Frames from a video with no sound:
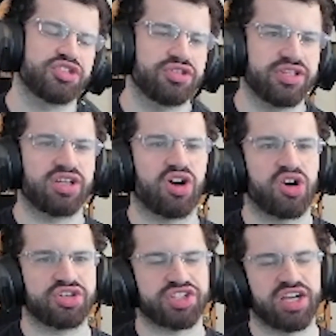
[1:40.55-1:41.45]
until they get
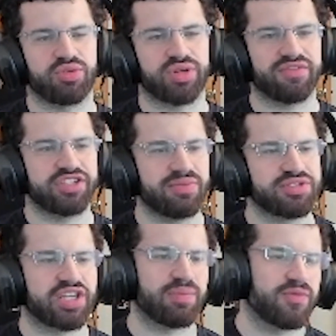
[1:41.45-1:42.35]
Arsene, and whatever
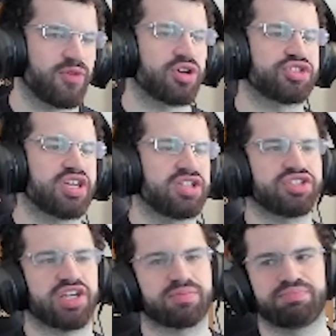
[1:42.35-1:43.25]
damage they get before Arsene
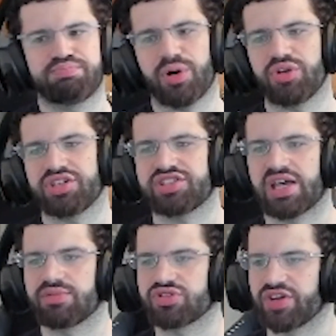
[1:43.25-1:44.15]
is like bonus
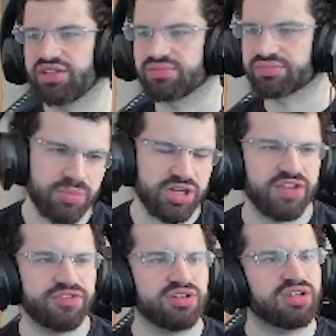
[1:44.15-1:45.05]
damage, right? But
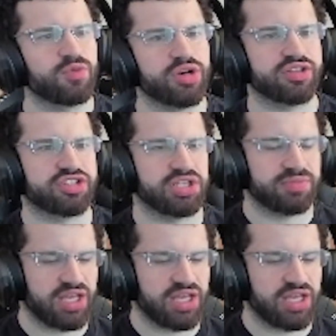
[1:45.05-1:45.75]
if you're avoiding the chip